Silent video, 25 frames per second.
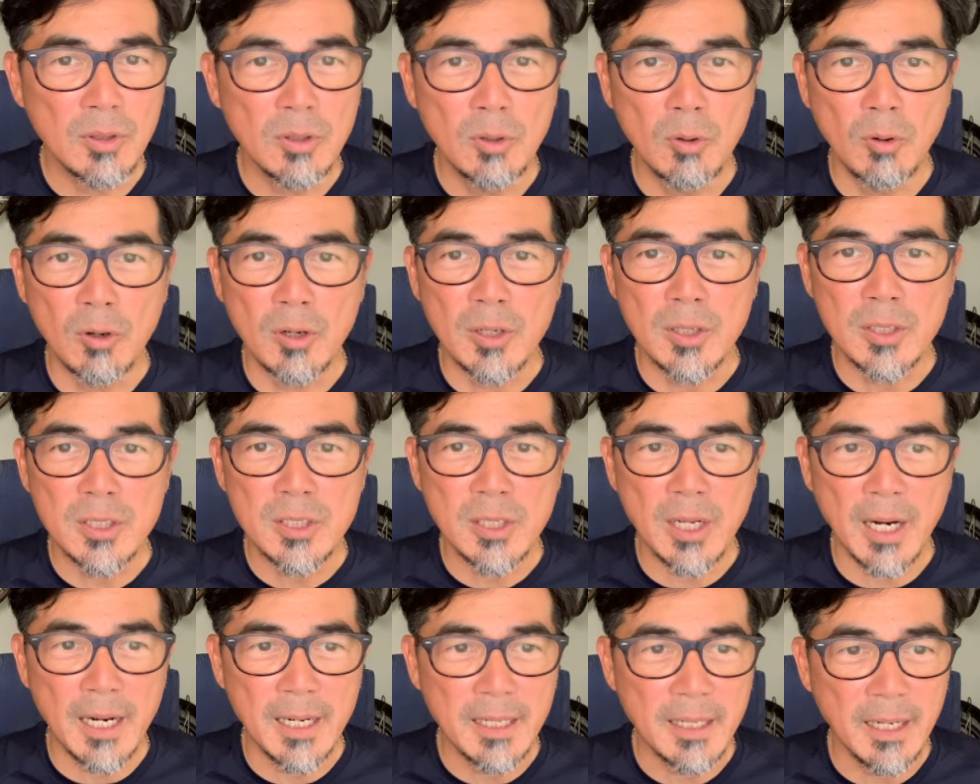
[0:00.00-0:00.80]
your
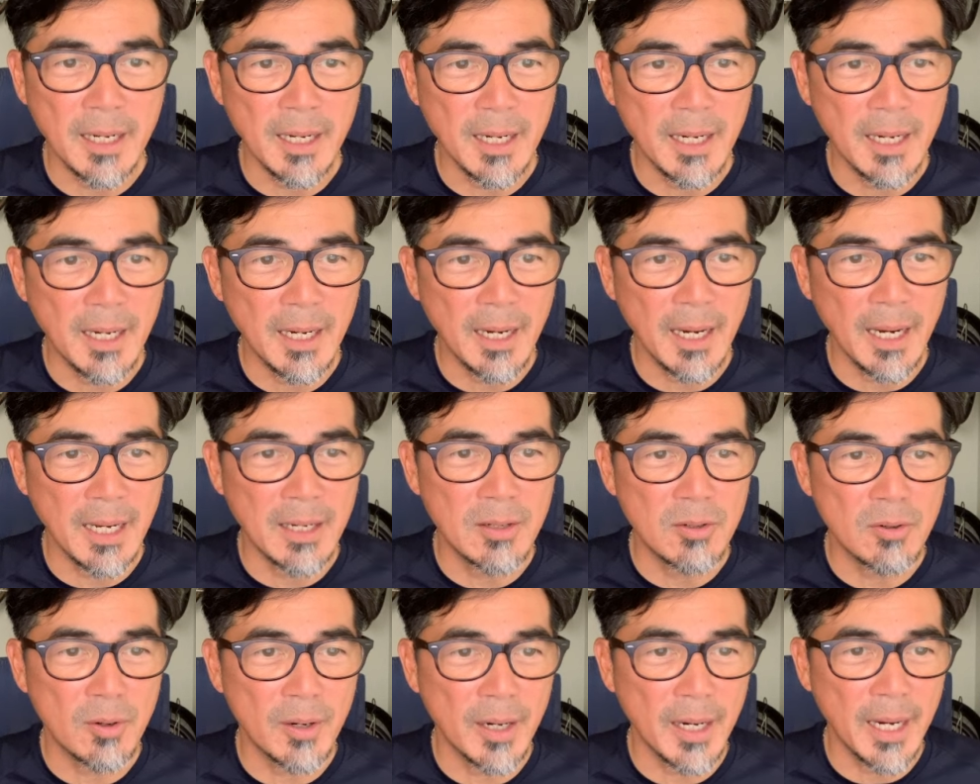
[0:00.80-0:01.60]
starting
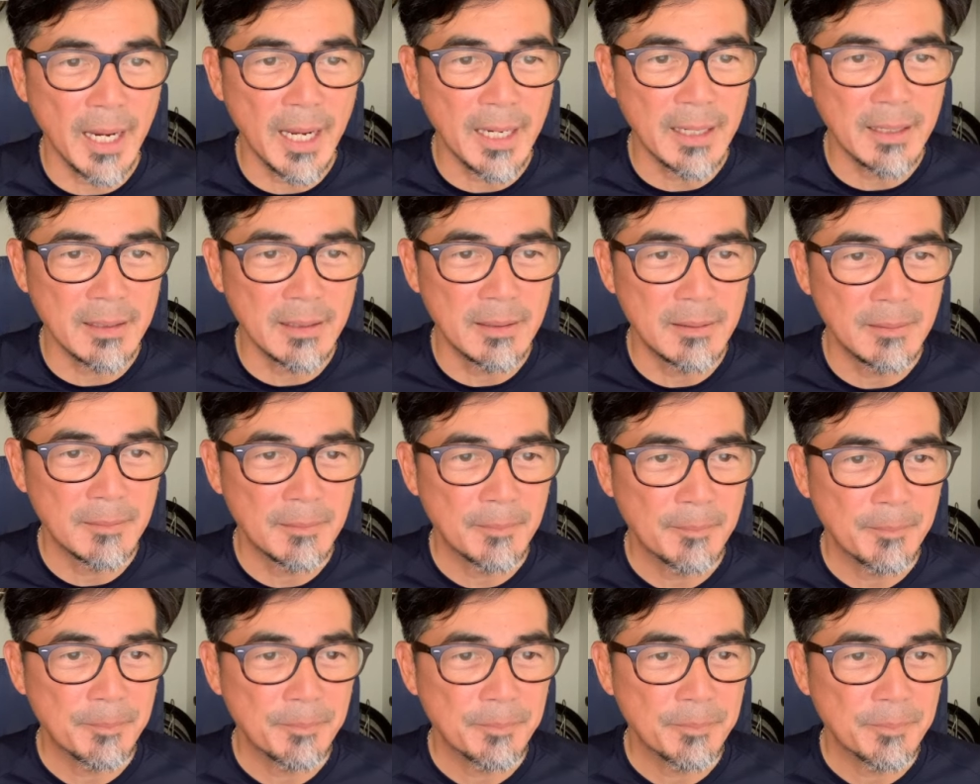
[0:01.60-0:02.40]
and your end.
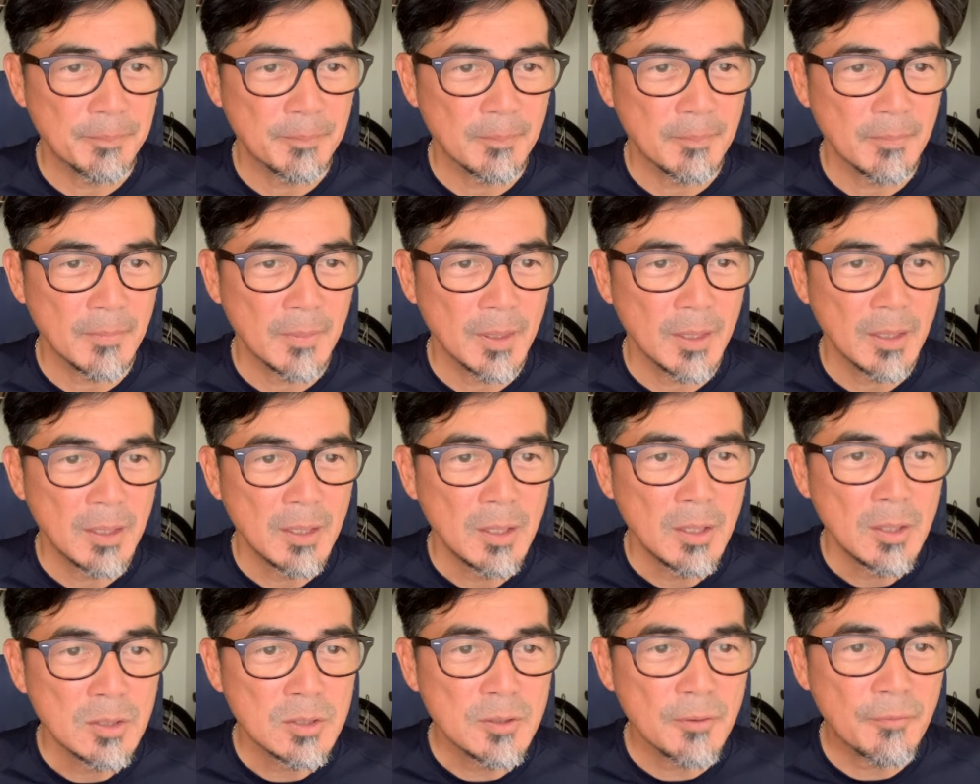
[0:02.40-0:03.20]

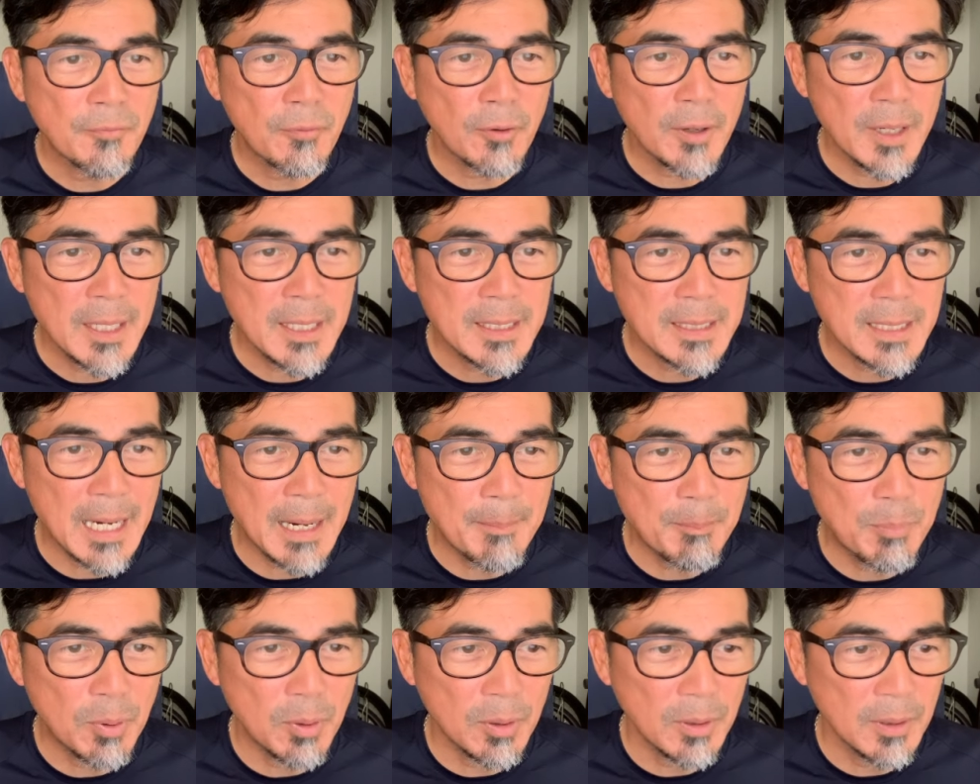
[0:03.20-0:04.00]
So for
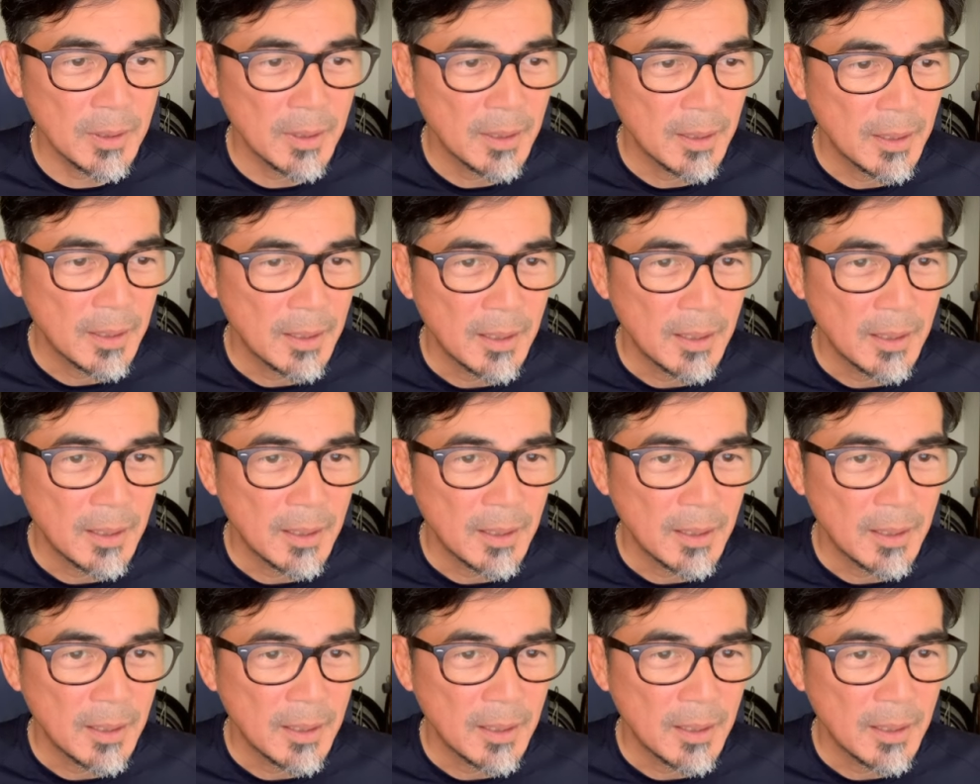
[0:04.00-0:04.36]
example,